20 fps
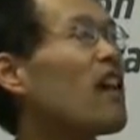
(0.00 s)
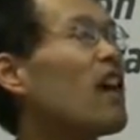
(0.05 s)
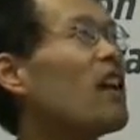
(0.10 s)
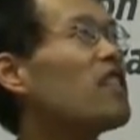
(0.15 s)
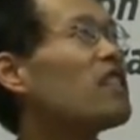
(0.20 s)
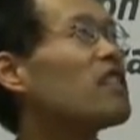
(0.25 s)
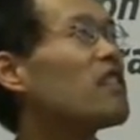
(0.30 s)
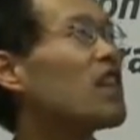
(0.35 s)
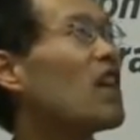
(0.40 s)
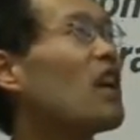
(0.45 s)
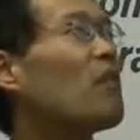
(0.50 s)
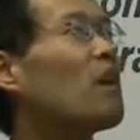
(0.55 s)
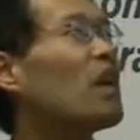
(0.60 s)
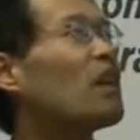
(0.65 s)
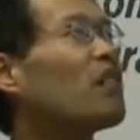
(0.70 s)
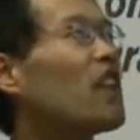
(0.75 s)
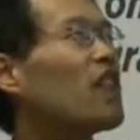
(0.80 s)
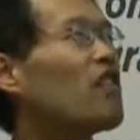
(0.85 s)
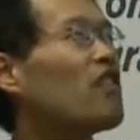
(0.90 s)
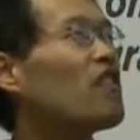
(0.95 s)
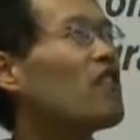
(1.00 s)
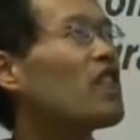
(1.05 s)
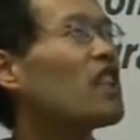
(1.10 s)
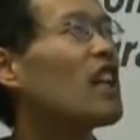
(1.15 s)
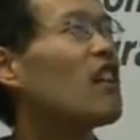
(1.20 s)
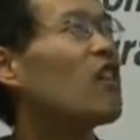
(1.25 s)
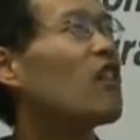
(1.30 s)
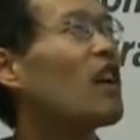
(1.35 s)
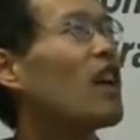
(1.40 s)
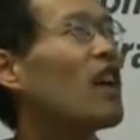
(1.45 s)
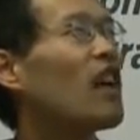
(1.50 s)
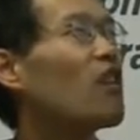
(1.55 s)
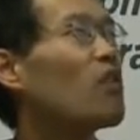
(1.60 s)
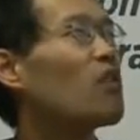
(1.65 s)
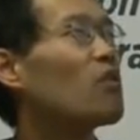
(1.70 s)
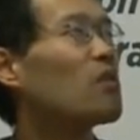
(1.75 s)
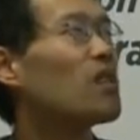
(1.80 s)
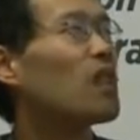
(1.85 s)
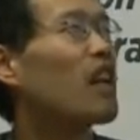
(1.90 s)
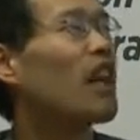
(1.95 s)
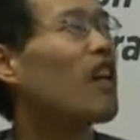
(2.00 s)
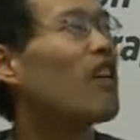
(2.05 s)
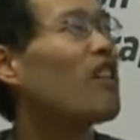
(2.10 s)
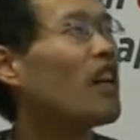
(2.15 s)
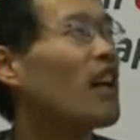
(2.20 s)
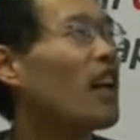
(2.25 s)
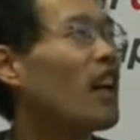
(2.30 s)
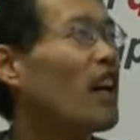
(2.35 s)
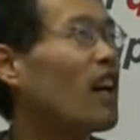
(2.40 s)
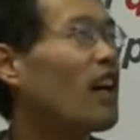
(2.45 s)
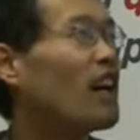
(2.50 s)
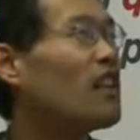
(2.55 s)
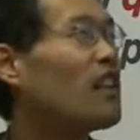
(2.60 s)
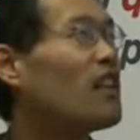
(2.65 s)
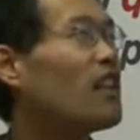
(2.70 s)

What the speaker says: anything about technical or economical